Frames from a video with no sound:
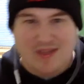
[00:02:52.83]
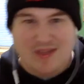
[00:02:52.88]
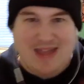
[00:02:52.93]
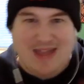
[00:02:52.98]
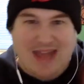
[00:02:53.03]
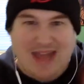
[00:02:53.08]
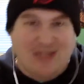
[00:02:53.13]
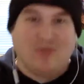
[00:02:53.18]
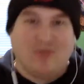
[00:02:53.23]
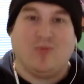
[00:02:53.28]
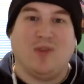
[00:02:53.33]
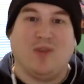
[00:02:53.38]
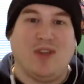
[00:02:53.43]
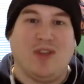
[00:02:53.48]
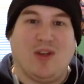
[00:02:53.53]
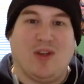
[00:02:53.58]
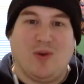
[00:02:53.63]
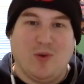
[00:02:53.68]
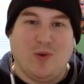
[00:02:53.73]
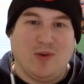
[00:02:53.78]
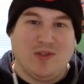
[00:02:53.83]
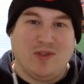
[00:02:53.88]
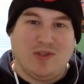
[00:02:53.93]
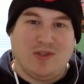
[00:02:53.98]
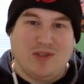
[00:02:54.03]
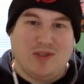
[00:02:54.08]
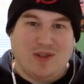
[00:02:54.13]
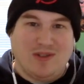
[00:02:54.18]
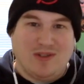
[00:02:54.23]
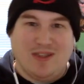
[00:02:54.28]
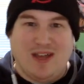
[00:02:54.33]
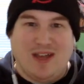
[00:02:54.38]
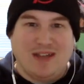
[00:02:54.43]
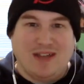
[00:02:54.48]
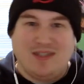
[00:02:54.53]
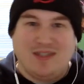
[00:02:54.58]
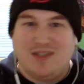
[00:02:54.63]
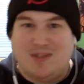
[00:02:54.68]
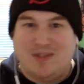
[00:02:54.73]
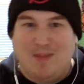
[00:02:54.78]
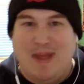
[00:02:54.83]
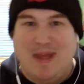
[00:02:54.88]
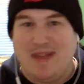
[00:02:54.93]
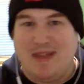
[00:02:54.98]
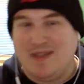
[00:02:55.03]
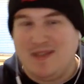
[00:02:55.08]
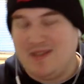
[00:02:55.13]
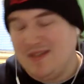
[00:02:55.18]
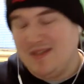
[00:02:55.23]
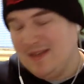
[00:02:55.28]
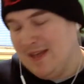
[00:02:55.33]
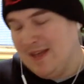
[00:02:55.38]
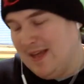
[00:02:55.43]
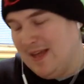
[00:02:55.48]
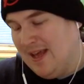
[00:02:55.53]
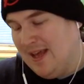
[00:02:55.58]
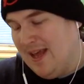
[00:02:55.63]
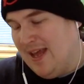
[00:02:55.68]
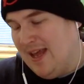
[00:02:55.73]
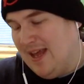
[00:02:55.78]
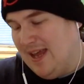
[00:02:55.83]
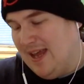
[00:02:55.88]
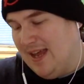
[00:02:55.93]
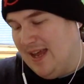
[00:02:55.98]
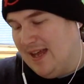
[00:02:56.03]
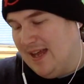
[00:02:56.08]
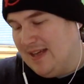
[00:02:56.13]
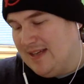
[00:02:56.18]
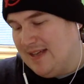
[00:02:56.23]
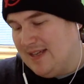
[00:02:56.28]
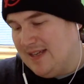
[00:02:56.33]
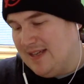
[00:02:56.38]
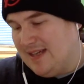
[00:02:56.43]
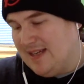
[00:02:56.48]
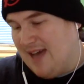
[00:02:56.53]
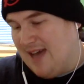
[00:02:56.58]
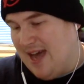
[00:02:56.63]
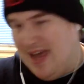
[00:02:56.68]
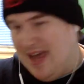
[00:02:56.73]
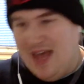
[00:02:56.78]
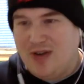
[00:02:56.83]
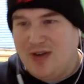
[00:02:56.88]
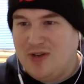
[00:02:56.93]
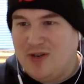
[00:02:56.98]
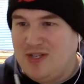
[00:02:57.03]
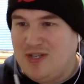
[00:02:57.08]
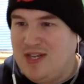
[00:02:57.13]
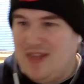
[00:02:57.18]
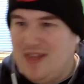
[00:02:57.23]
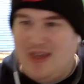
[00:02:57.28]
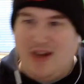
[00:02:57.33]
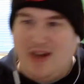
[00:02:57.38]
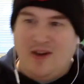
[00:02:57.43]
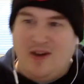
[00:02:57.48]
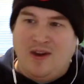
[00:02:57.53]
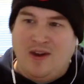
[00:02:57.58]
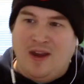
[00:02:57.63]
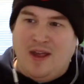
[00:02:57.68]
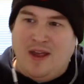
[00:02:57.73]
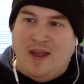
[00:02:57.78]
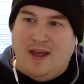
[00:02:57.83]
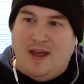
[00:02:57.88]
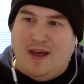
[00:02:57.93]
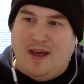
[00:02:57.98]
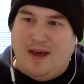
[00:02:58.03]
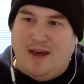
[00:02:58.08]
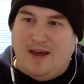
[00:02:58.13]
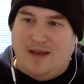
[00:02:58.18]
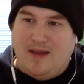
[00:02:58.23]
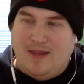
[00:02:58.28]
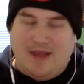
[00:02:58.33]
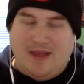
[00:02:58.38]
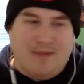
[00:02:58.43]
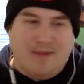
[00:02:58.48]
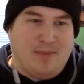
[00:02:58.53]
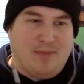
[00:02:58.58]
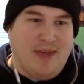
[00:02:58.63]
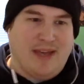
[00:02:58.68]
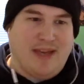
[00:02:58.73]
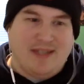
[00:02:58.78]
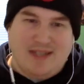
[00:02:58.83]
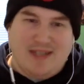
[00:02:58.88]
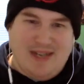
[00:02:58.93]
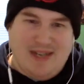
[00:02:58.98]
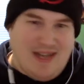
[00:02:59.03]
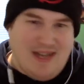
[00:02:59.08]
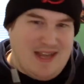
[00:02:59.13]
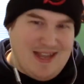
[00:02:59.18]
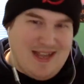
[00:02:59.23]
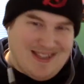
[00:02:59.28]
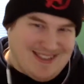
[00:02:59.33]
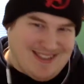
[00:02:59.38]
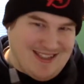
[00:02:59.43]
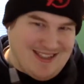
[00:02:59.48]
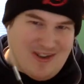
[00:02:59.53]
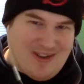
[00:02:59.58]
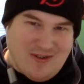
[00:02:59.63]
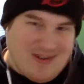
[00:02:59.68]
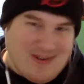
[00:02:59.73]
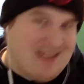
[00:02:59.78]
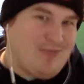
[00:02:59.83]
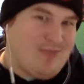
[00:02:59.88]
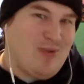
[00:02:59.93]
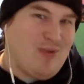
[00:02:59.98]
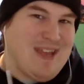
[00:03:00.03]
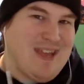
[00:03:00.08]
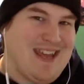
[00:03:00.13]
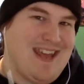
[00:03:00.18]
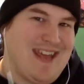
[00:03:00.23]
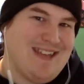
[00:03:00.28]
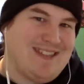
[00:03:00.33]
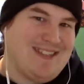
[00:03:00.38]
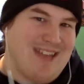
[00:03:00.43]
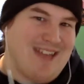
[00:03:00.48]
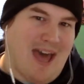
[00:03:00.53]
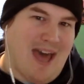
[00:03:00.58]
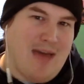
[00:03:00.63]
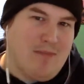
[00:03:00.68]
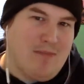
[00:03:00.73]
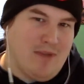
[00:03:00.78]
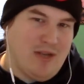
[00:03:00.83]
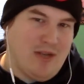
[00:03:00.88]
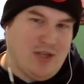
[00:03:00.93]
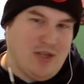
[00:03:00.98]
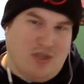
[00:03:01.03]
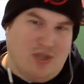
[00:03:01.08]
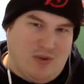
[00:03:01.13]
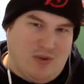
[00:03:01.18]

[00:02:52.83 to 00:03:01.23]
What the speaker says: That's really cool. So there's a lot of suspense and high energy there. The complexity, there really is not much.